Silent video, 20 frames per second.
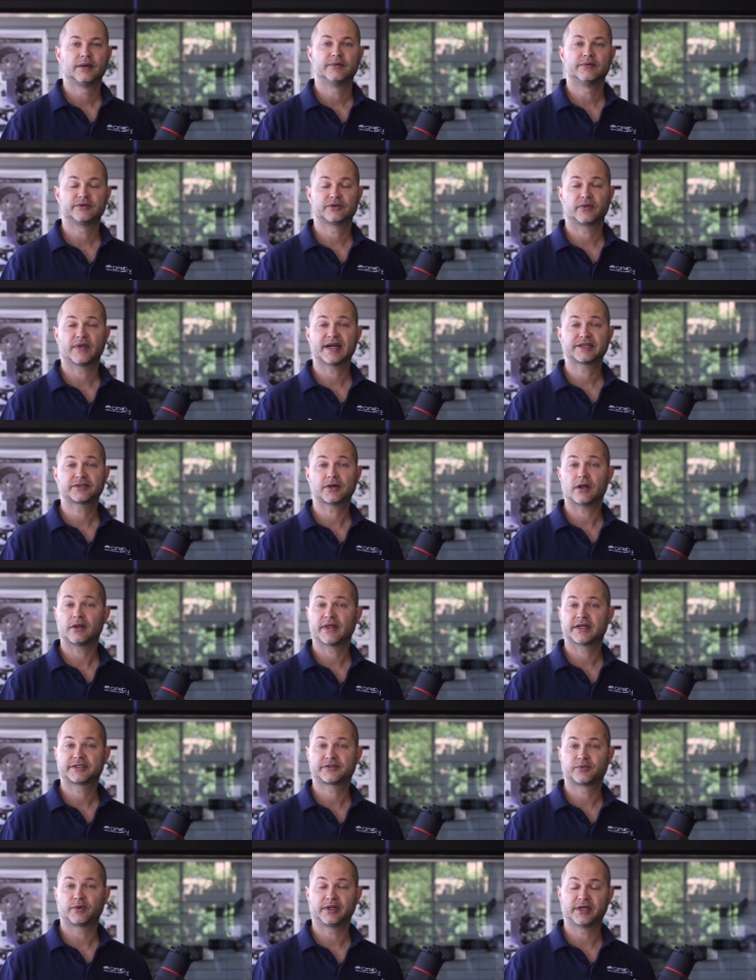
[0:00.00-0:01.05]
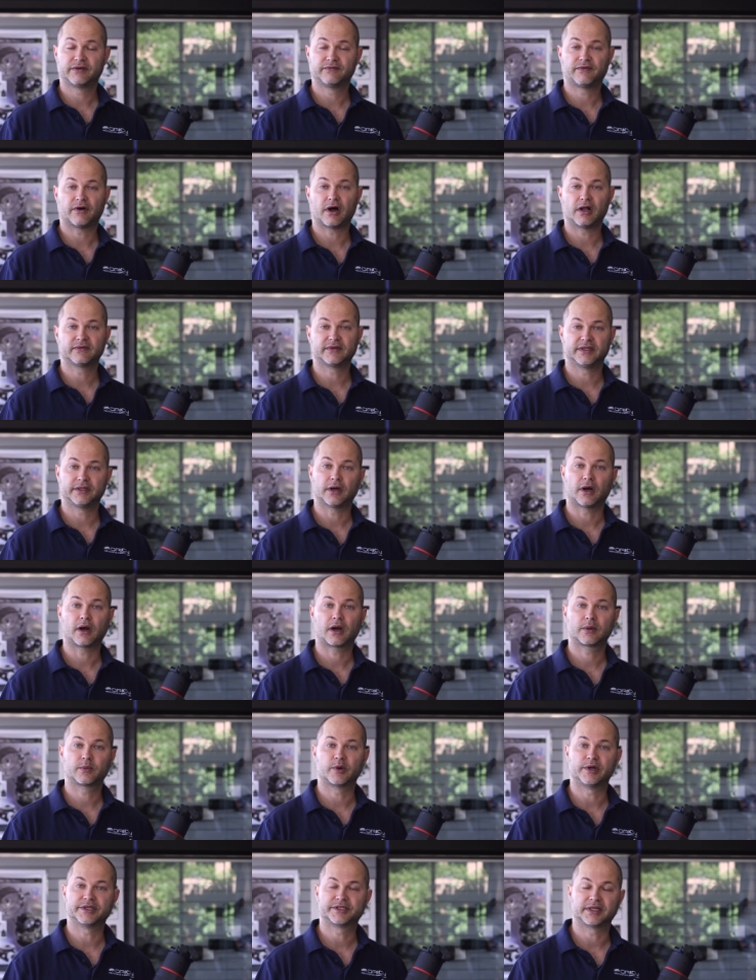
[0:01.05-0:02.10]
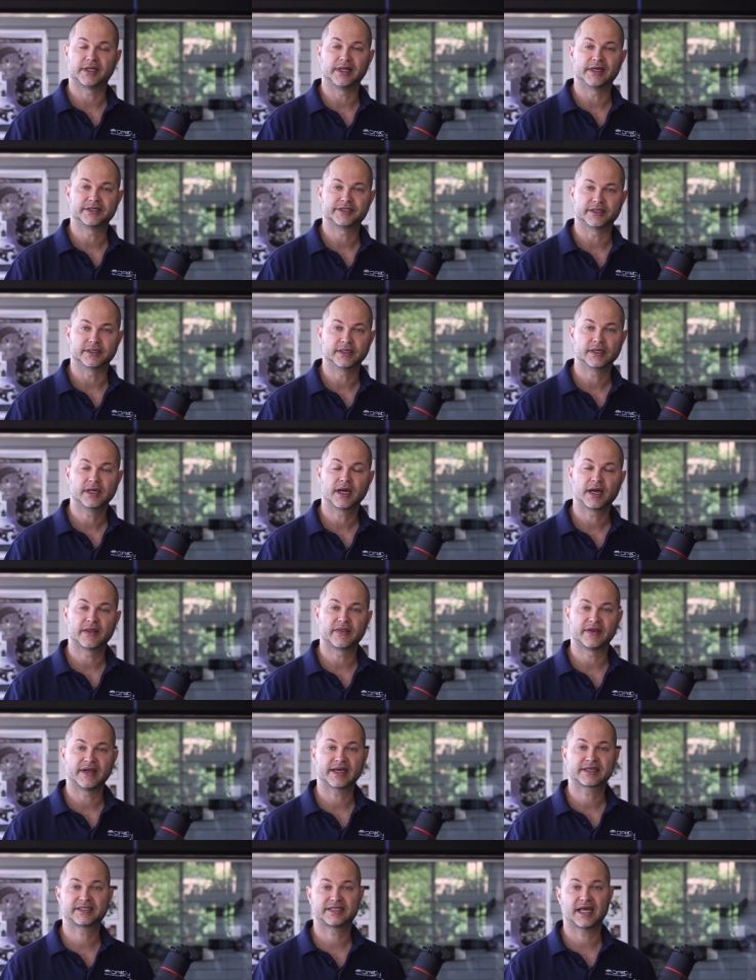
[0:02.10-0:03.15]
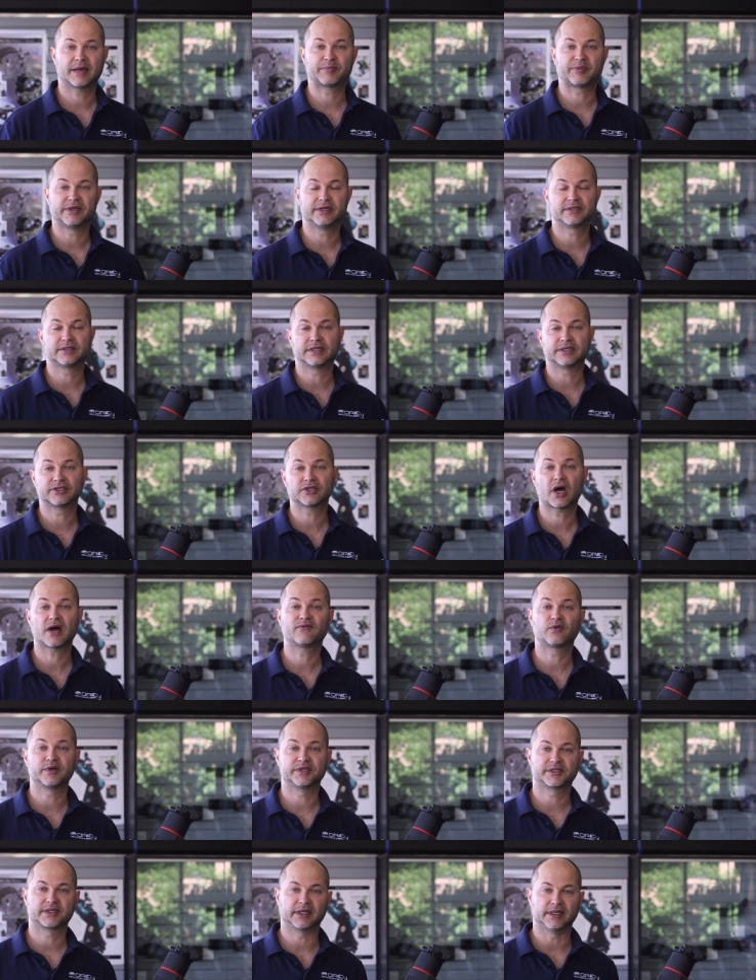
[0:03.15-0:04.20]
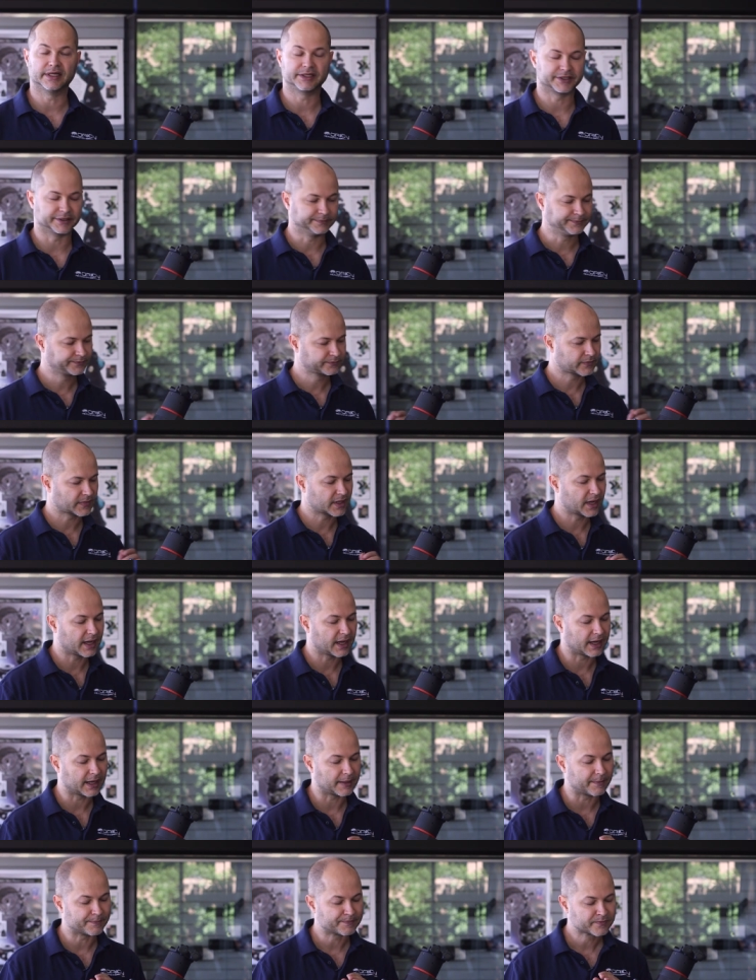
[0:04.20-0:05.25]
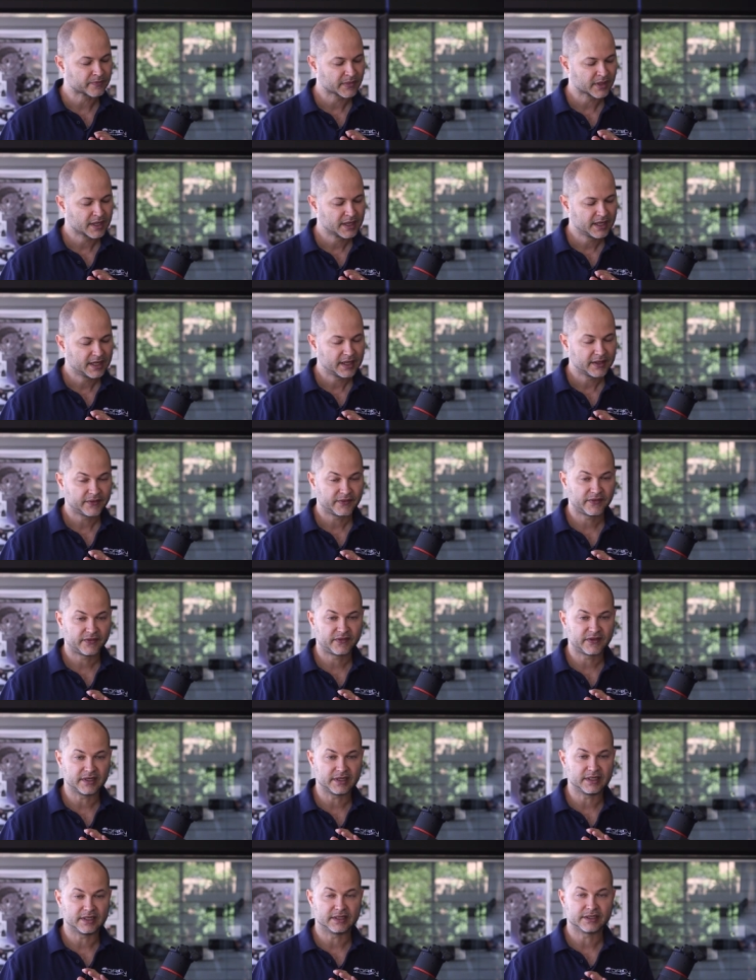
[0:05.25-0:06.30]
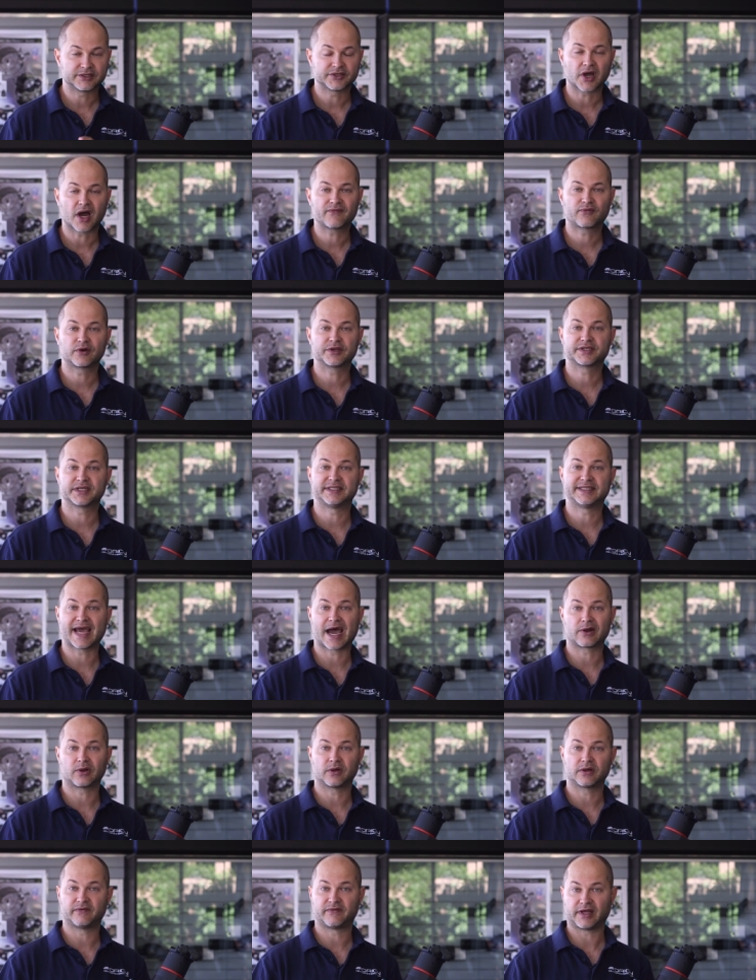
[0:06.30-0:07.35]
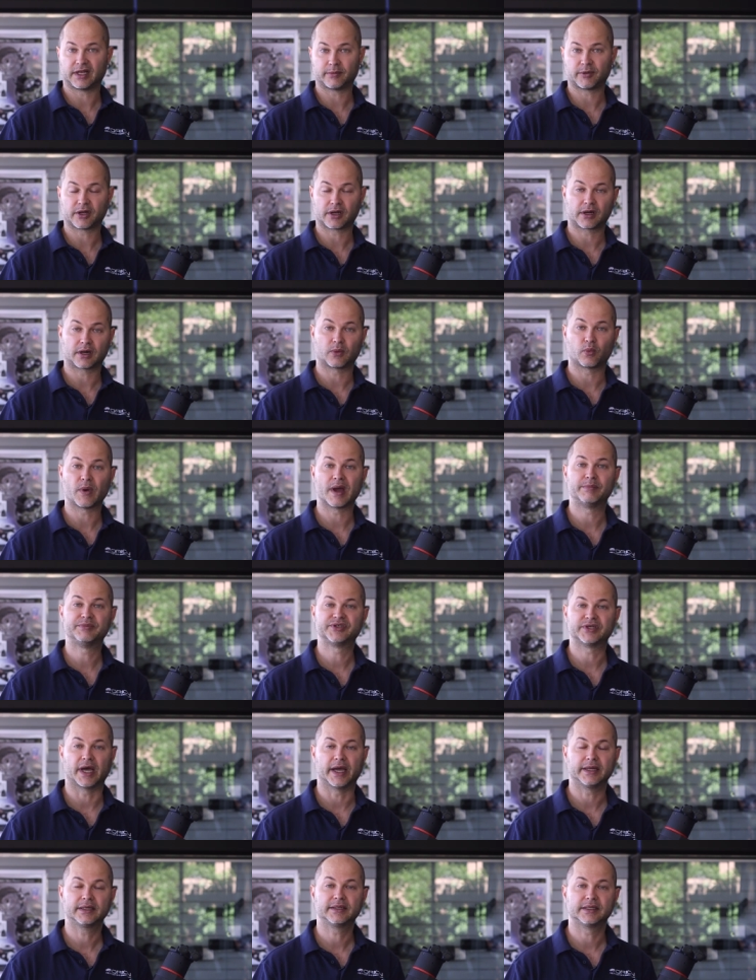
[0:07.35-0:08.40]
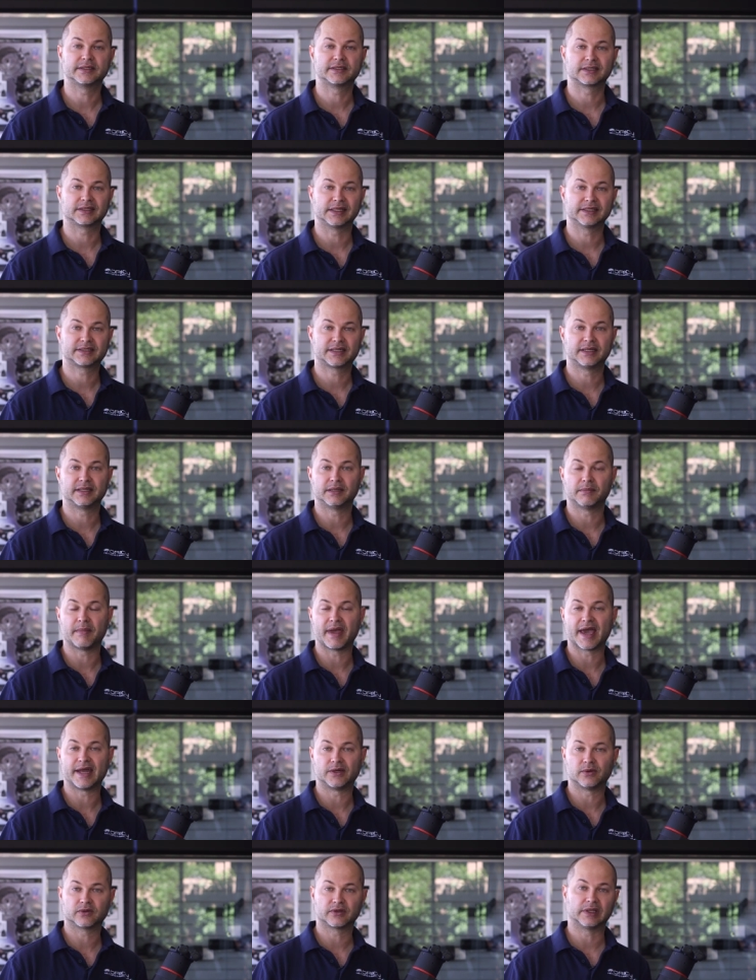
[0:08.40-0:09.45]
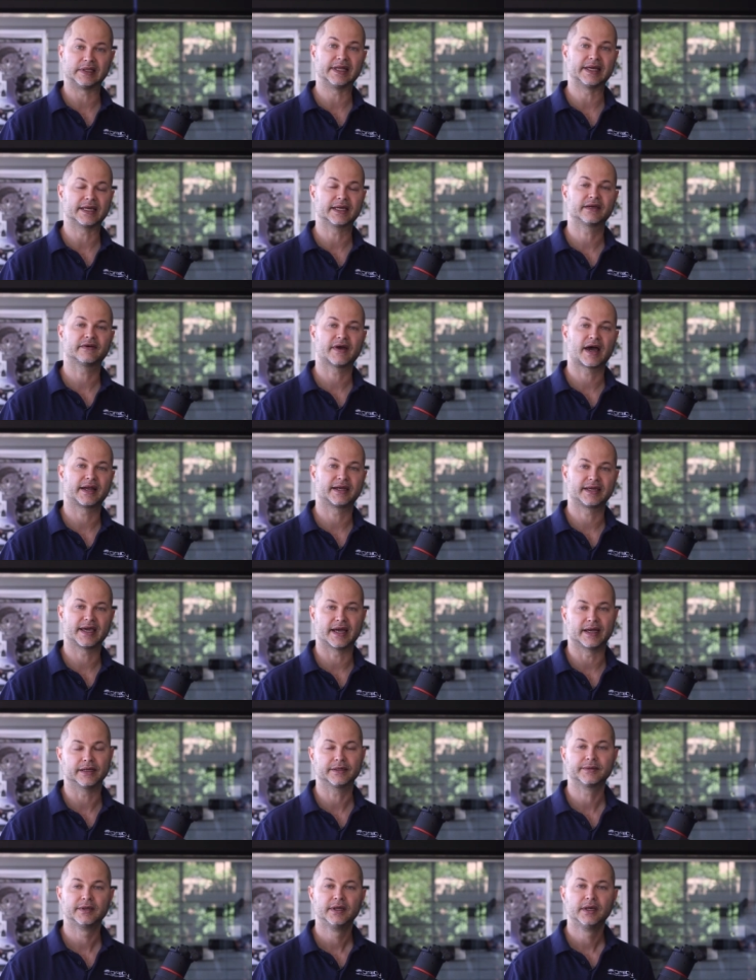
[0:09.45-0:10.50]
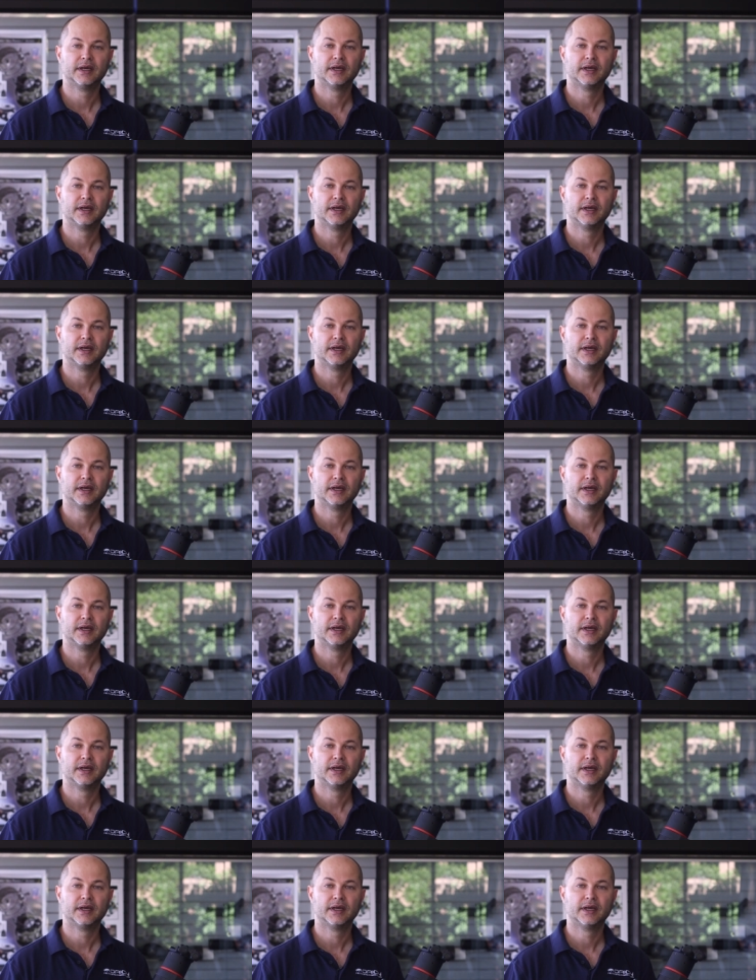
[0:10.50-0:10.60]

So that's all that's really involved in the hardware installation. Uh, the next step is the software installation. Um, the software is a download available on our website. It's listed in the manual, the link of how to get it.